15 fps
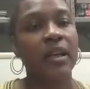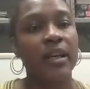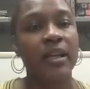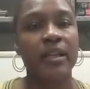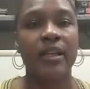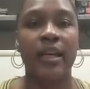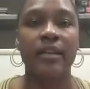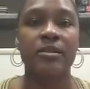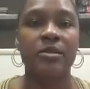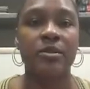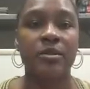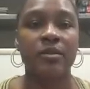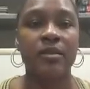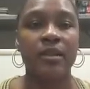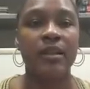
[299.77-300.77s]
It cancels
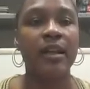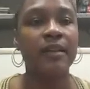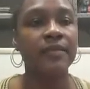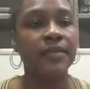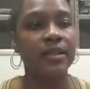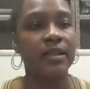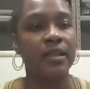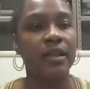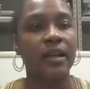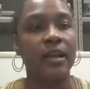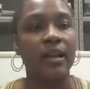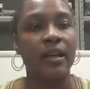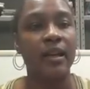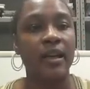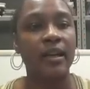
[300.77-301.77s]
on the left.
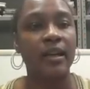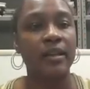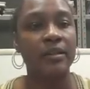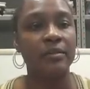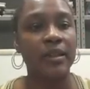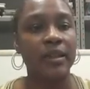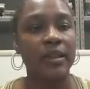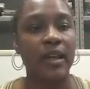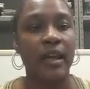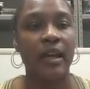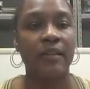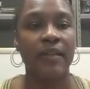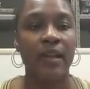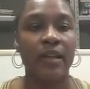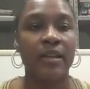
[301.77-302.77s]
and we
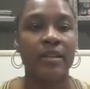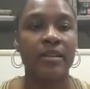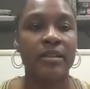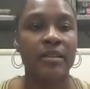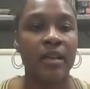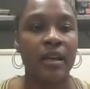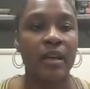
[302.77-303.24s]
have x